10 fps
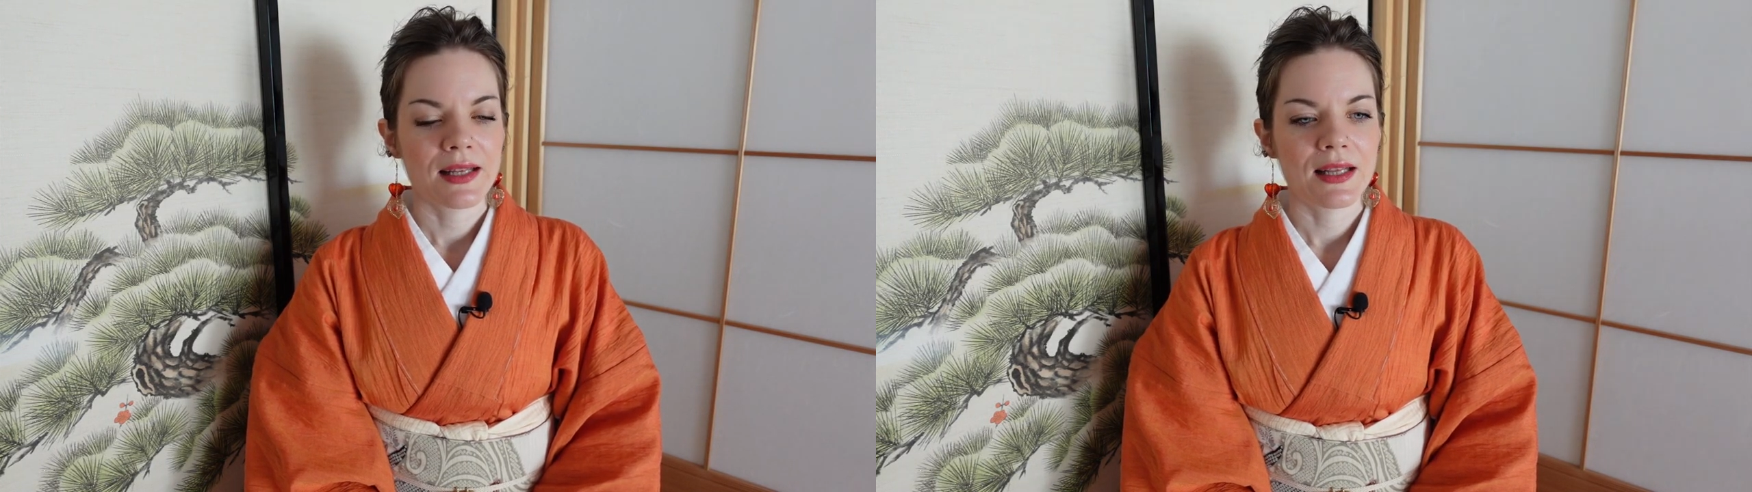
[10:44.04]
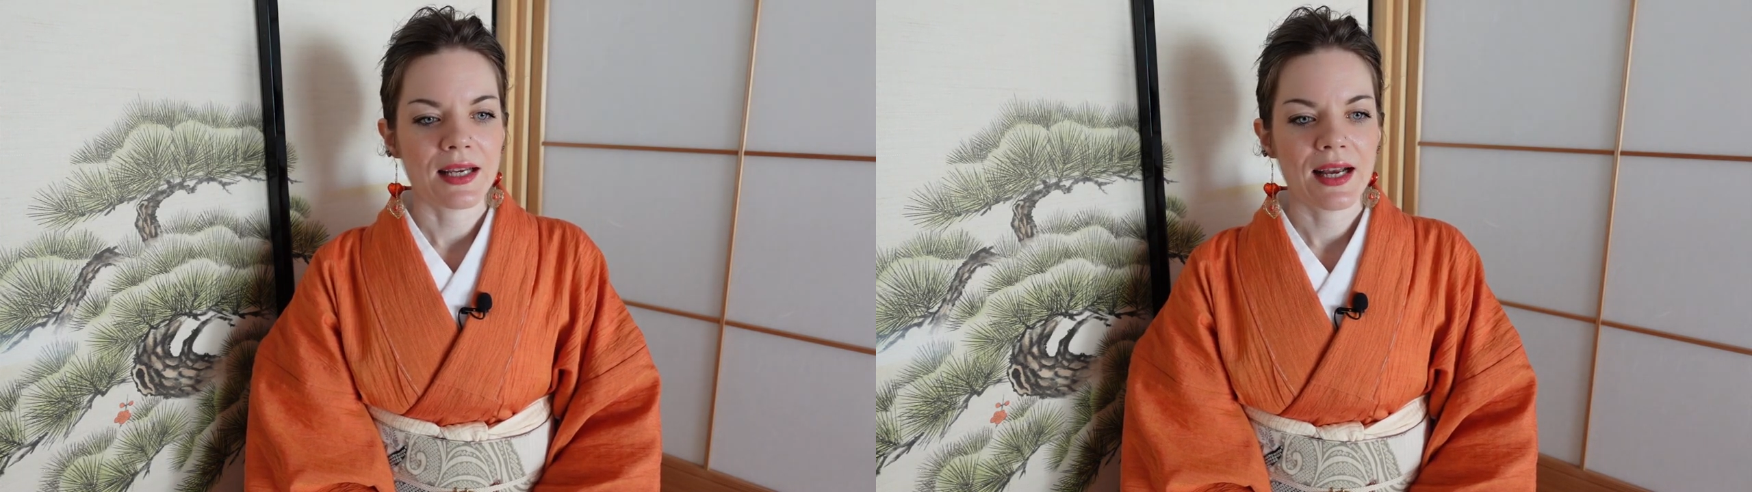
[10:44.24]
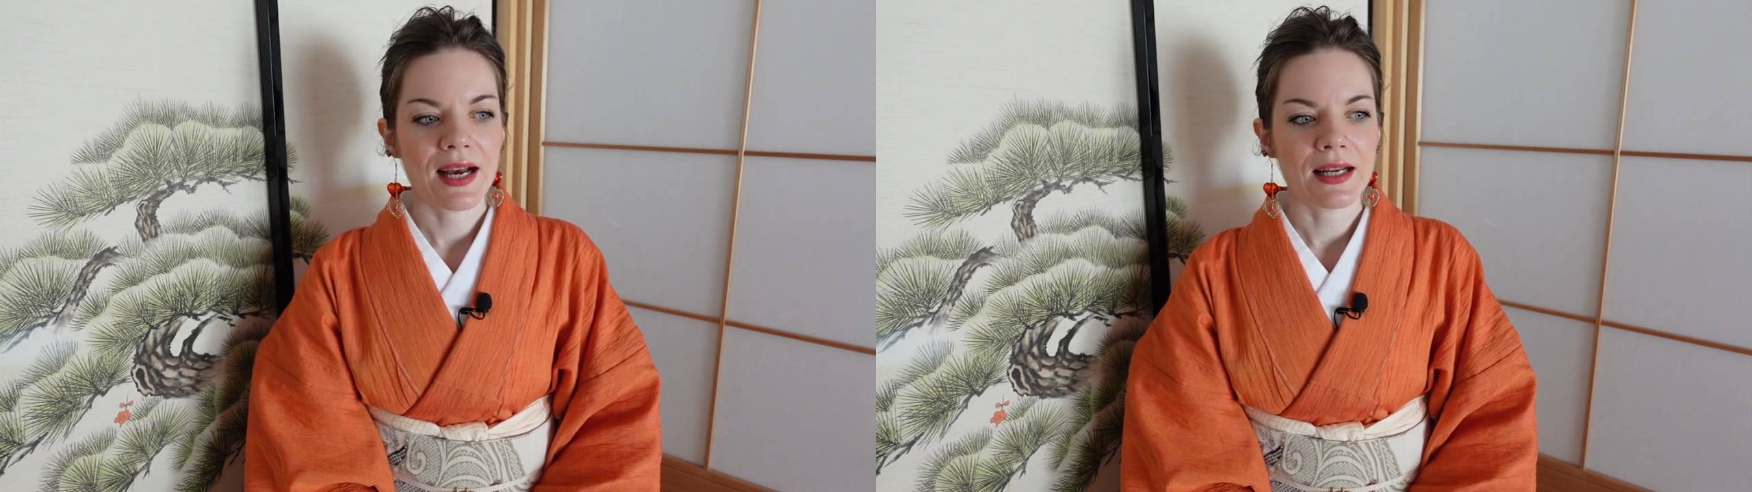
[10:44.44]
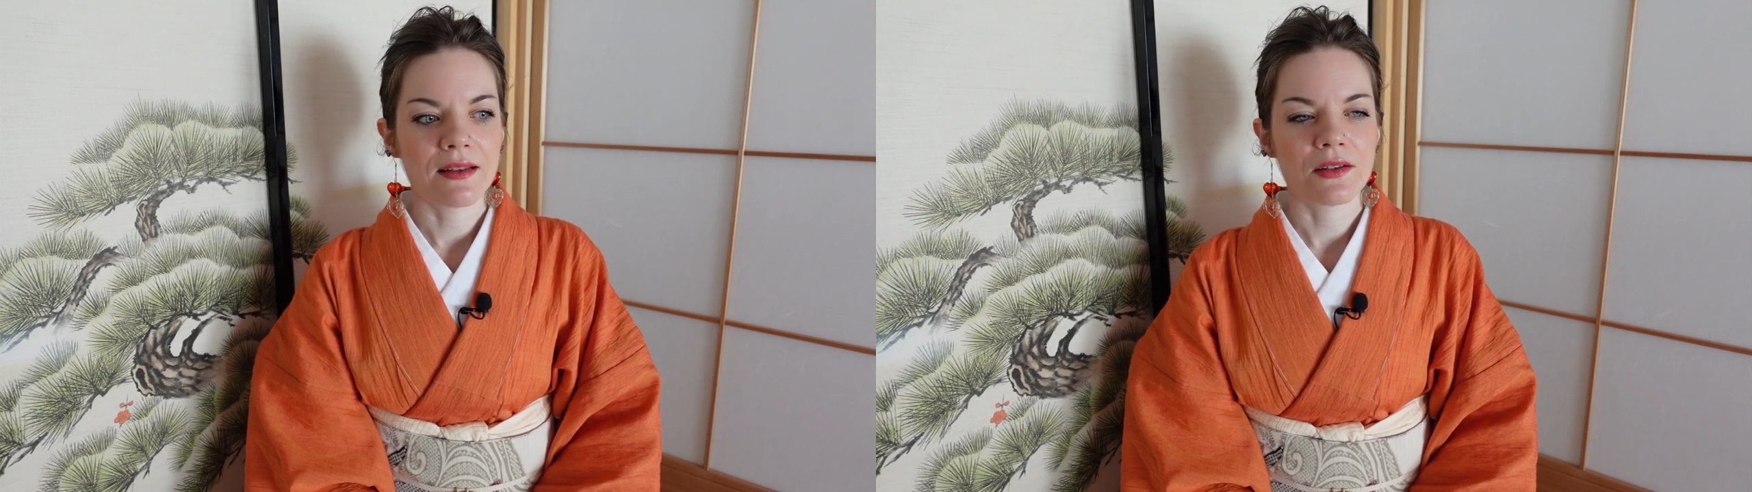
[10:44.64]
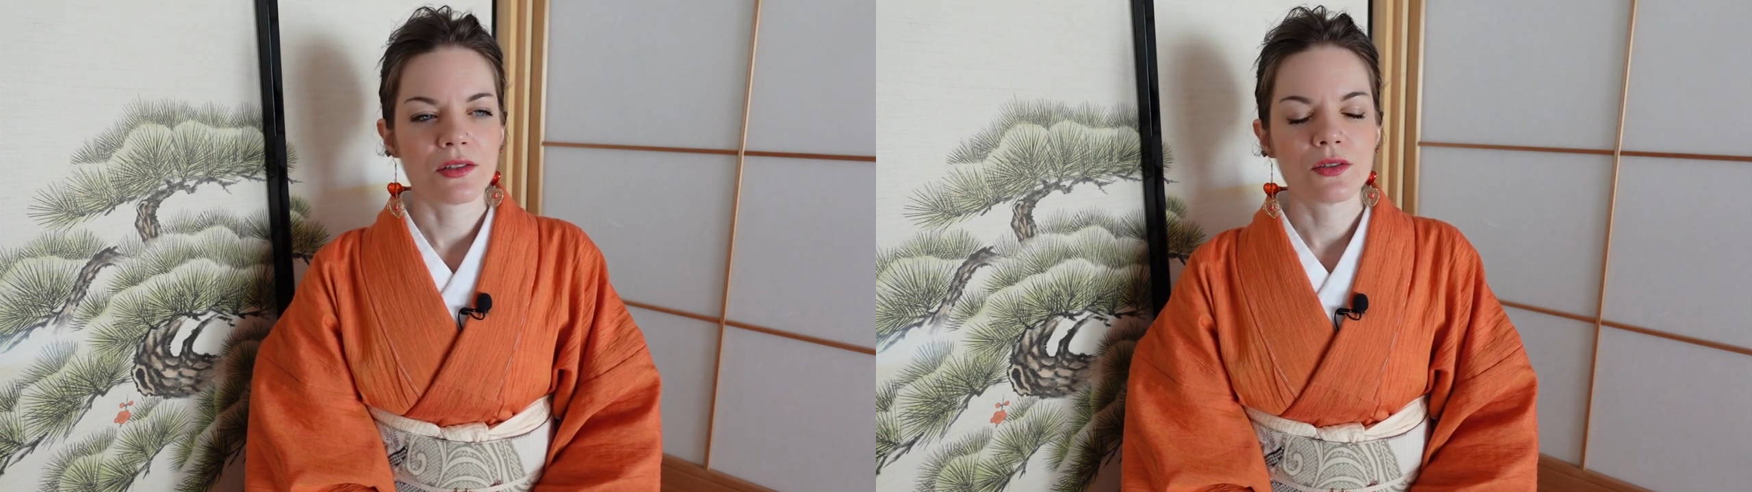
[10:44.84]
they had
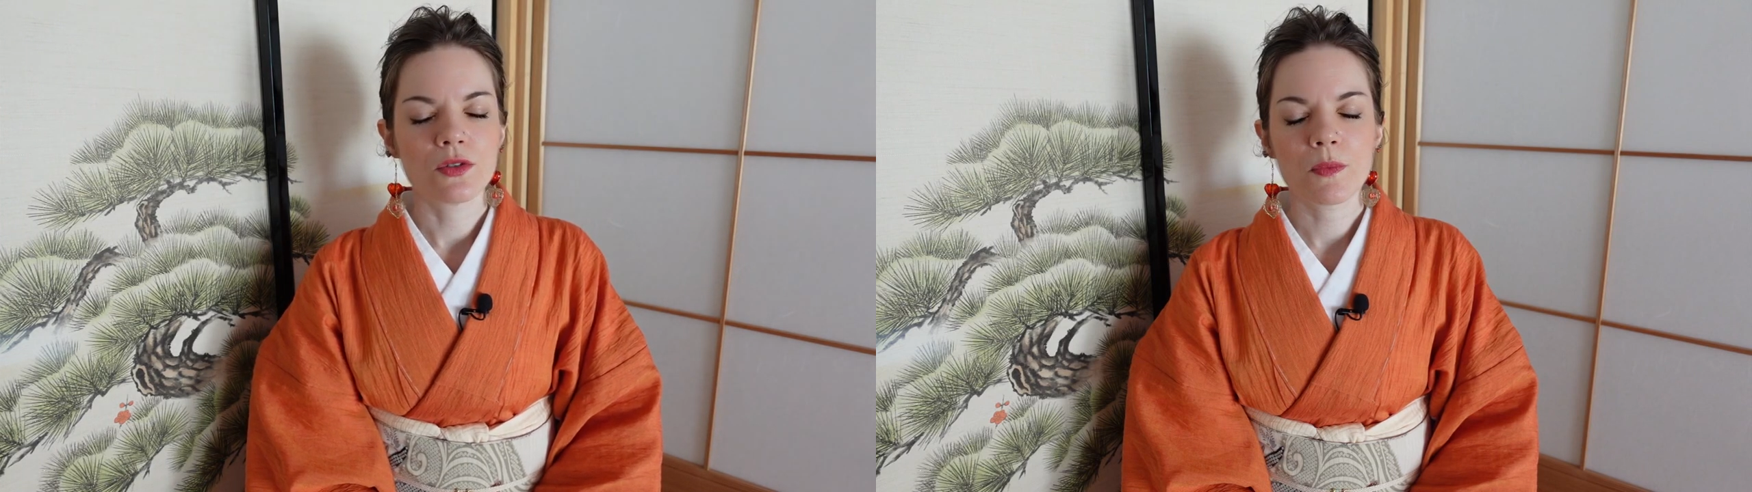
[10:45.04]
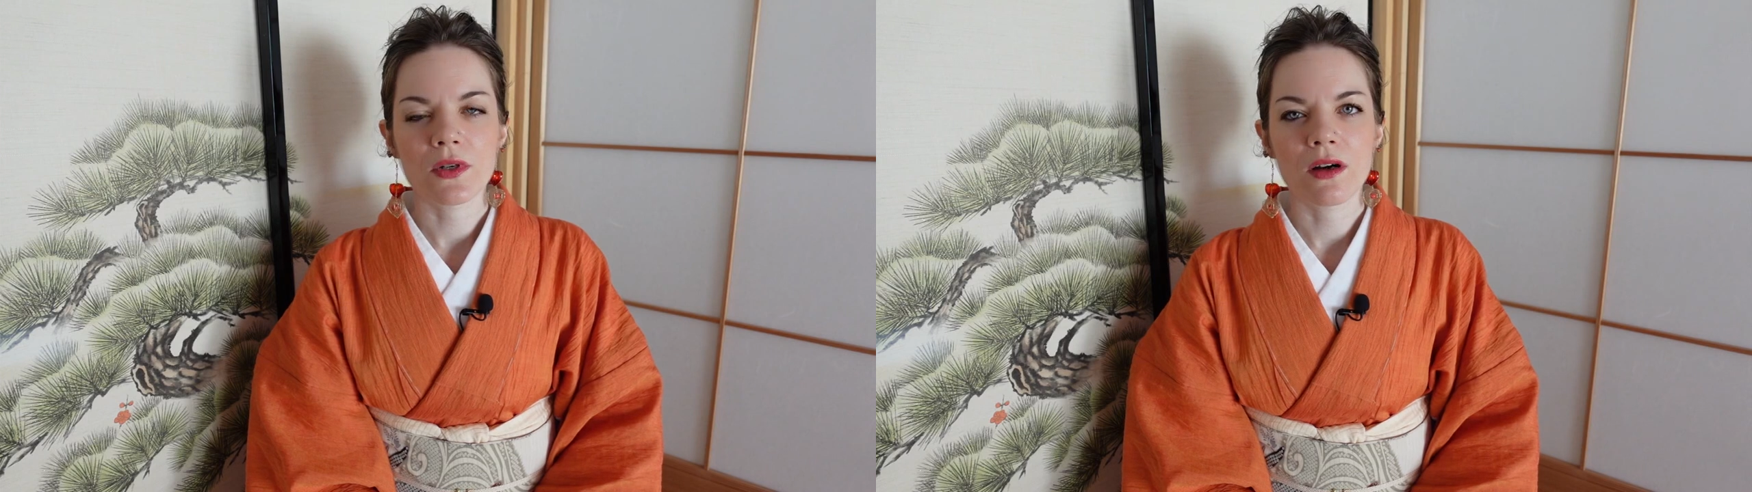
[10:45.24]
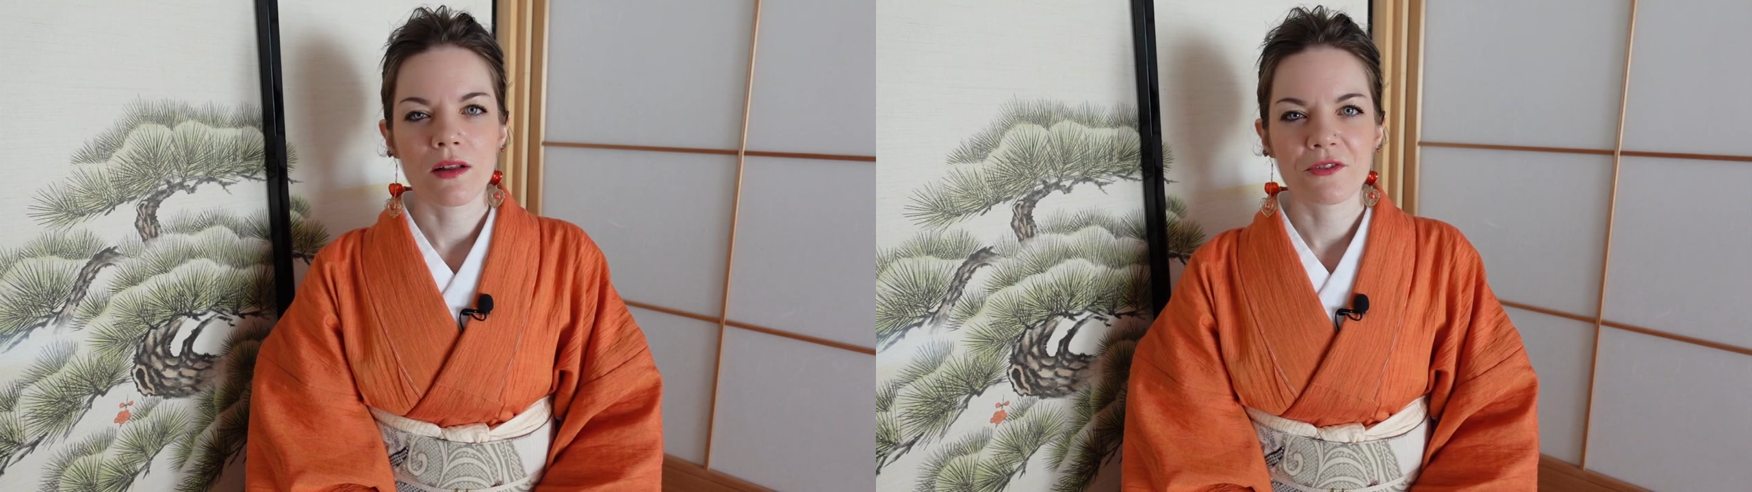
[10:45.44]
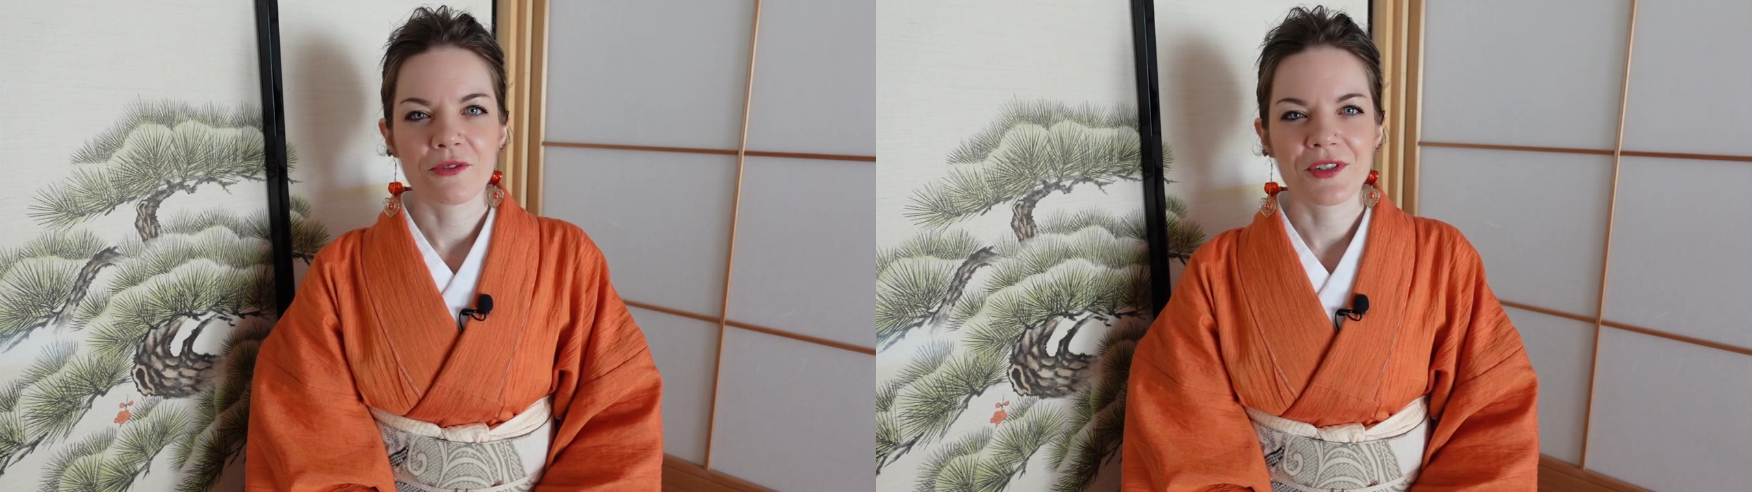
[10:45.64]
this super colorful